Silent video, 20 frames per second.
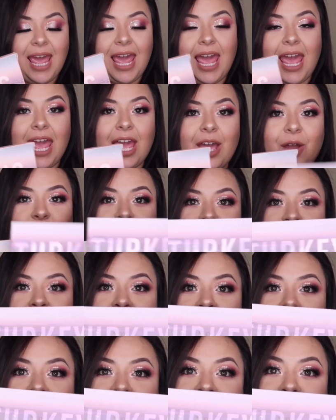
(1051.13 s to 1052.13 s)
and we
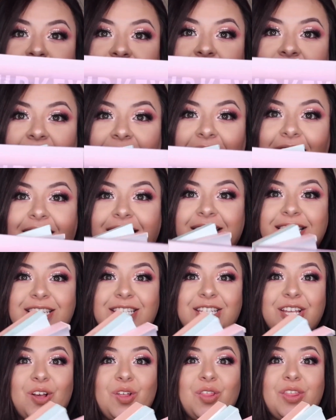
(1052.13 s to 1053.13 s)
have Turkey.
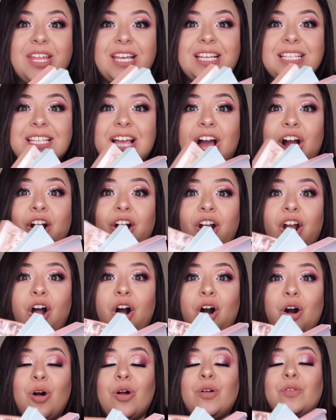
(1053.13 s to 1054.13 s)
So these are
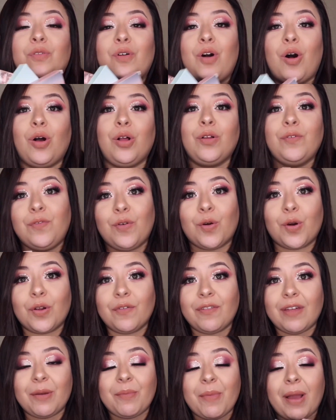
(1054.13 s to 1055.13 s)
all, all four of
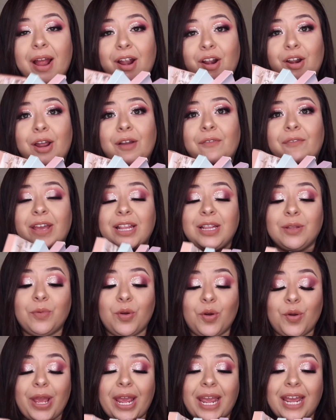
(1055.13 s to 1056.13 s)
them are
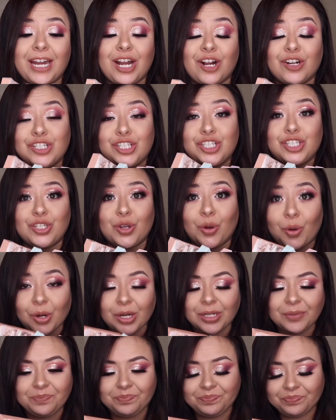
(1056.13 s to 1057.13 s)
available in our
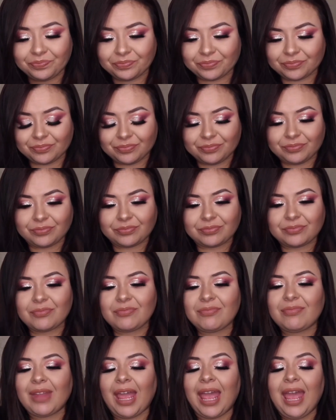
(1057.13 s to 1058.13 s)
store.
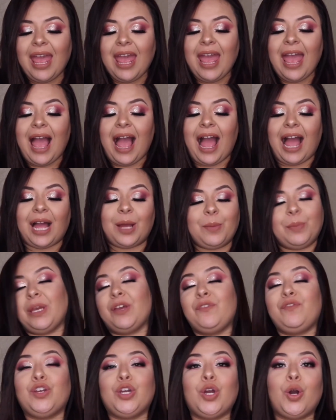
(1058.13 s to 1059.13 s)
Um,
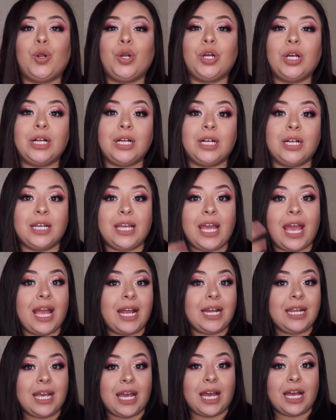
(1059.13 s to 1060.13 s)
if you go to
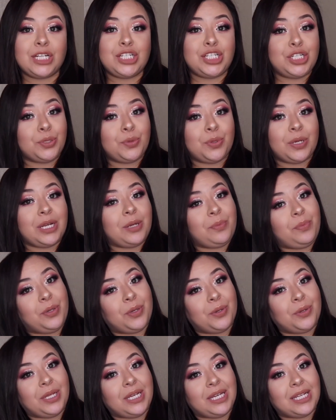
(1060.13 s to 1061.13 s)

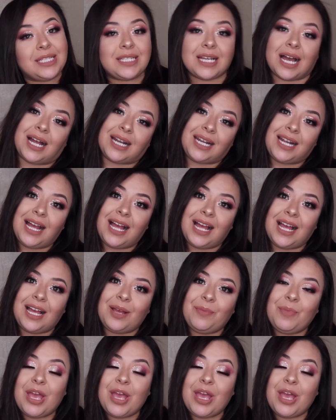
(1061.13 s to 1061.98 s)
kenyadoitbeauty.com